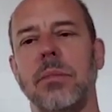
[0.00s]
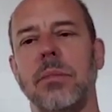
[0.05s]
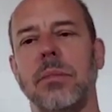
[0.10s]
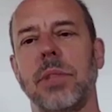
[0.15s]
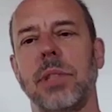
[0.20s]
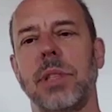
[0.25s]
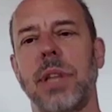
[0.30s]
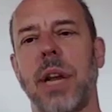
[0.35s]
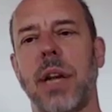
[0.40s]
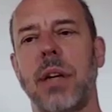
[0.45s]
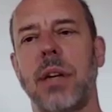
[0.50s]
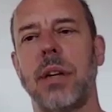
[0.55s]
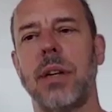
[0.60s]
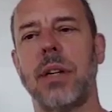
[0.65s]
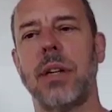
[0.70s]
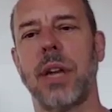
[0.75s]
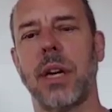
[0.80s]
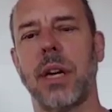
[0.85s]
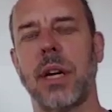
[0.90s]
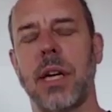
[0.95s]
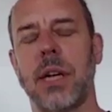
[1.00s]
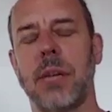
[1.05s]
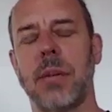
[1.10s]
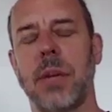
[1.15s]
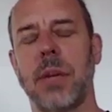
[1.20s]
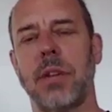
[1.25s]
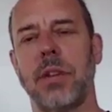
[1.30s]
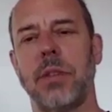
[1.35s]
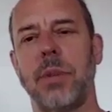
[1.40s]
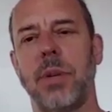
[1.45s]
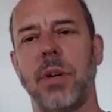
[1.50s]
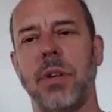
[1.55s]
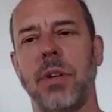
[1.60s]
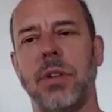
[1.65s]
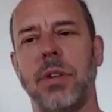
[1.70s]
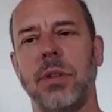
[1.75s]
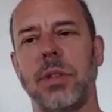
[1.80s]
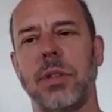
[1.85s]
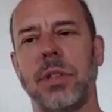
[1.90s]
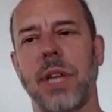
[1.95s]
Steiner talking about
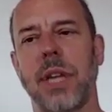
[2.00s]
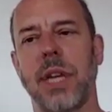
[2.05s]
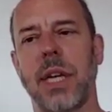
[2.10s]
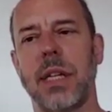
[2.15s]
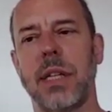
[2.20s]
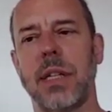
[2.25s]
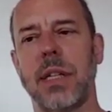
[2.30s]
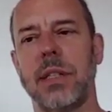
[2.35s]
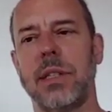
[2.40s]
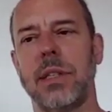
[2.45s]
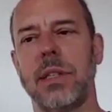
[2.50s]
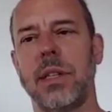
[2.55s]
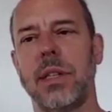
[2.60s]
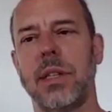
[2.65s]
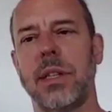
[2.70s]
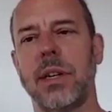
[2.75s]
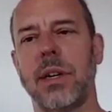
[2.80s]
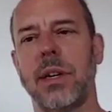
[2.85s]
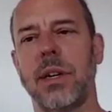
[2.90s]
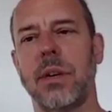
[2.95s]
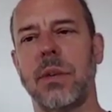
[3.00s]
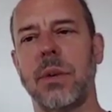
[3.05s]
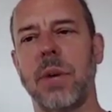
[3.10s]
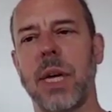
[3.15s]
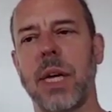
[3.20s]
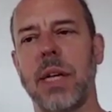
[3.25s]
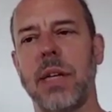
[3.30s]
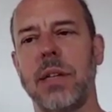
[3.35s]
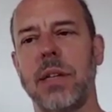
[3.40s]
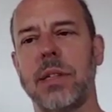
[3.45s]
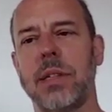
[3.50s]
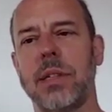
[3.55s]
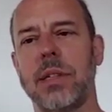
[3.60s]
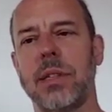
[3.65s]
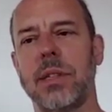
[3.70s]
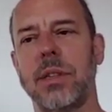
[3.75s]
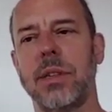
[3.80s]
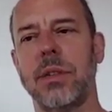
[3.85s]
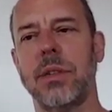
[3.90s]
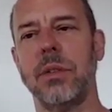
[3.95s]
spiritual science, that there are ways
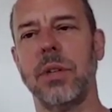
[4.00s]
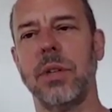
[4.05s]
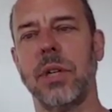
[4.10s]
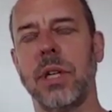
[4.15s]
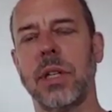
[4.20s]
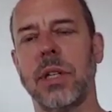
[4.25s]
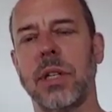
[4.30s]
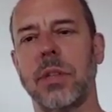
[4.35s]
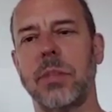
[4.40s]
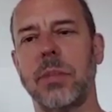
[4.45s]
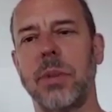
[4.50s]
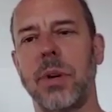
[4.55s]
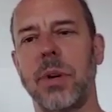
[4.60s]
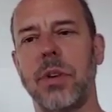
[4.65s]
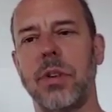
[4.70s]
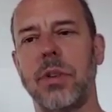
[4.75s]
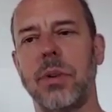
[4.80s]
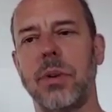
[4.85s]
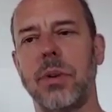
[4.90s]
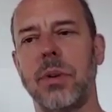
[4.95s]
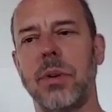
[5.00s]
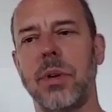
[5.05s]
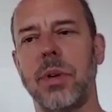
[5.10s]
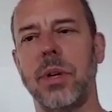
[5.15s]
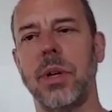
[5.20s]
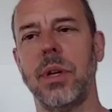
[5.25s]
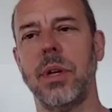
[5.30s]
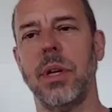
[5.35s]
to look at the spiritual